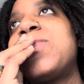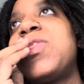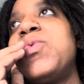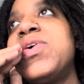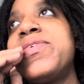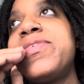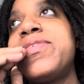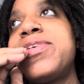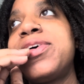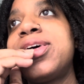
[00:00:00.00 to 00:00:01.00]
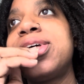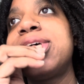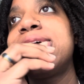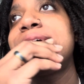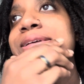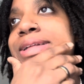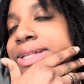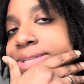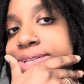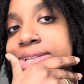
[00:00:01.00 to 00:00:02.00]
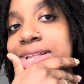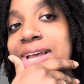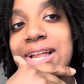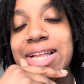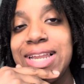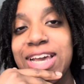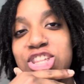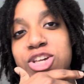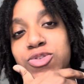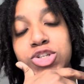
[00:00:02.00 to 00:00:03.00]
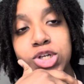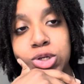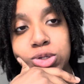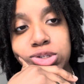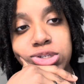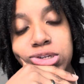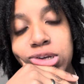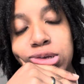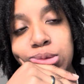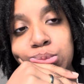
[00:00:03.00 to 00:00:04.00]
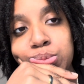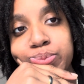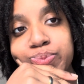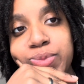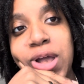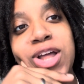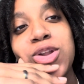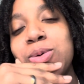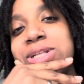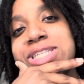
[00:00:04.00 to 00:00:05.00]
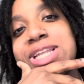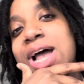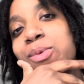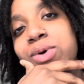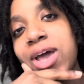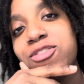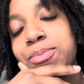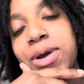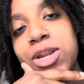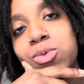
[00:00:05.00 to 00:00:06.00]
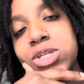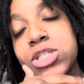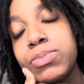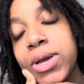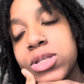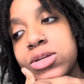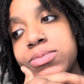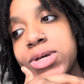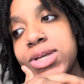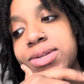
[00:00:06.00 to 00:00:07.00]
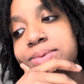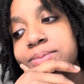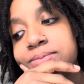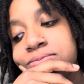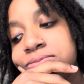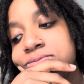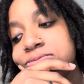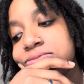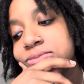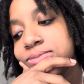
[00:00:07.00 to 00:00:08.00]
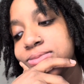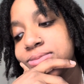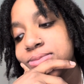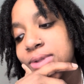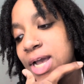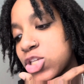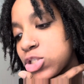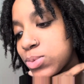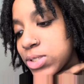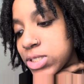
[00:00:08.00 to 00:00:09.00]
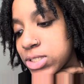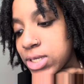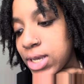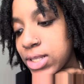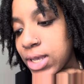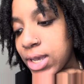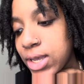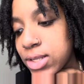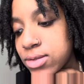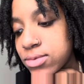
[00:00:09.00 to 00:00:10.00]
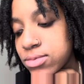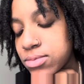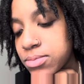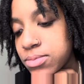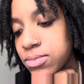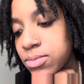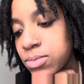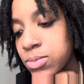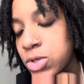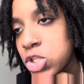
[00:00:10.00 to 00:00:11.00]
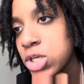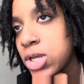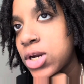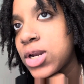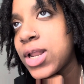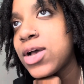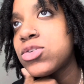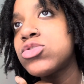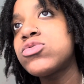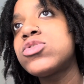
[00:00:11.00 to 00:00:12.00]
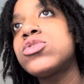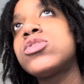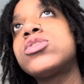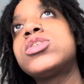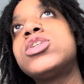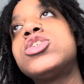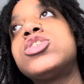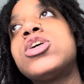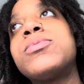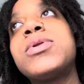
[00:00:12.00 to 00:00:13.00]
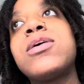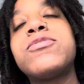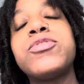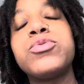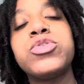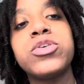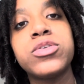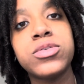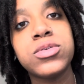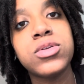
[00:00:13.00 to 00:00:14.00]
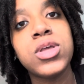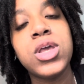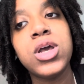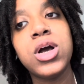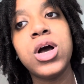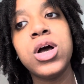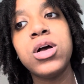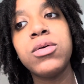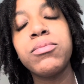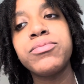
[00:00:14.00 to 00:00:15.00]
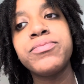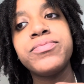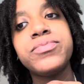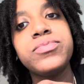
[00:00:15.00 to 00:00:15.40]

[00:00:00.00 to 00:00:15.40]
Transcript: with the election results. Um, I know it's not what everybody was expecting, but I just want to say that we shouldn't allow those results to determine our future. Um,